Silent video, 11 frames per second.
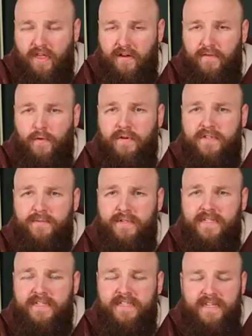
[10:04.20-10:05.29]
Of course,
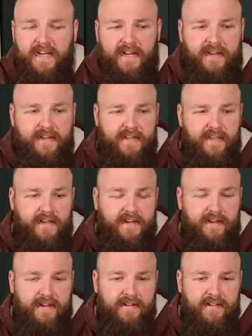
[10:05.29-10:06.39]
with this, he,
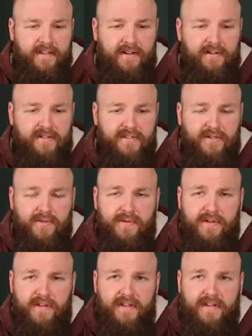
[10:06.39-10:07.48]
uh, he also
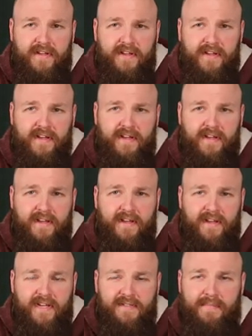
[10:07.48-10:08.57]

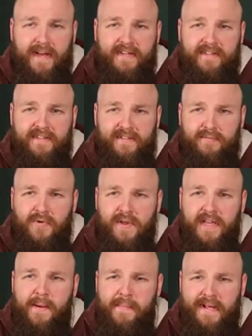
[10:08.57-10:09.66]
expanded the
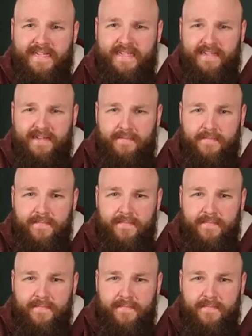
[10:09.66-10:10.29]
brewing capacity.